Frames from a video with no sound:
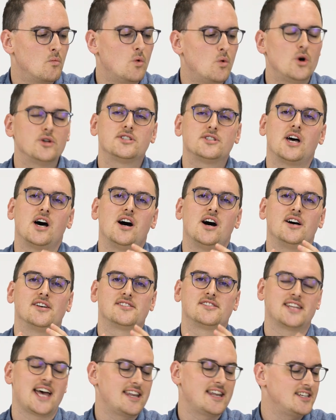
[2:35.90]
What are
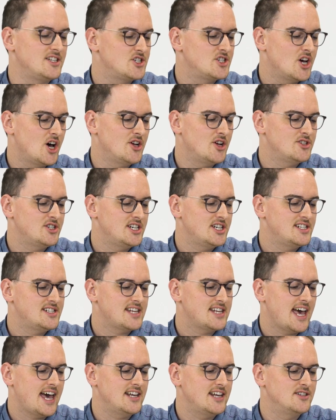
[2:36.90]
standing
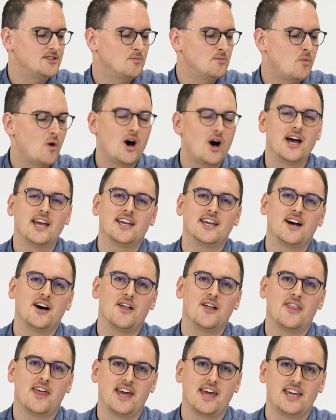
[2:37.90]
charges and why
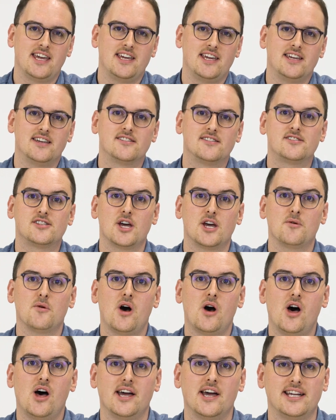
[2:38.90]
are they so
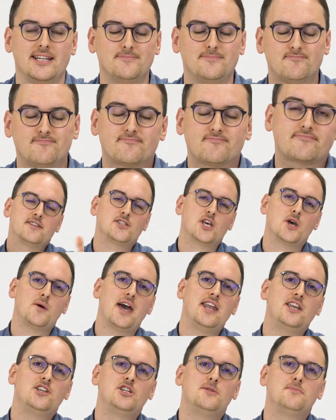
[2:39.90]
high? So
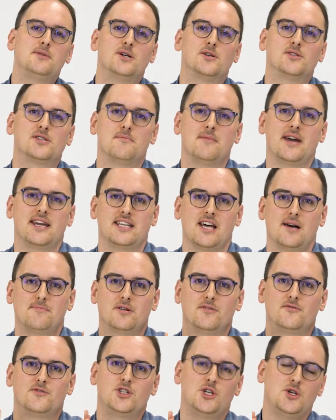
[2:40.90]
energy bills are made
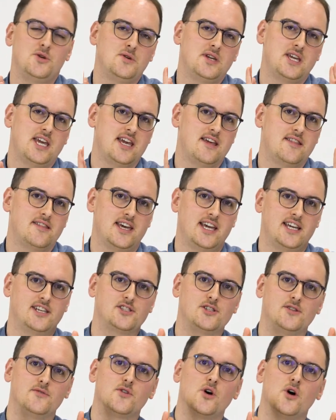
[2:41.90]
up of two key
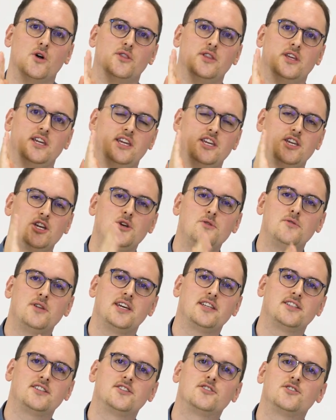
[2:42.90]
things. You've got the
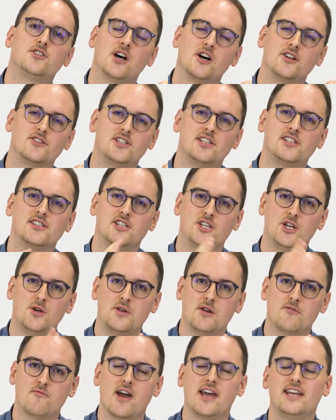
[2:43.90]
unit charges, the
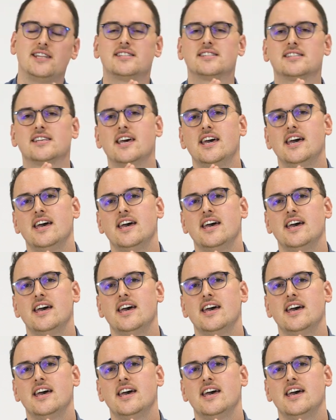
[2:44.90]
unit rates,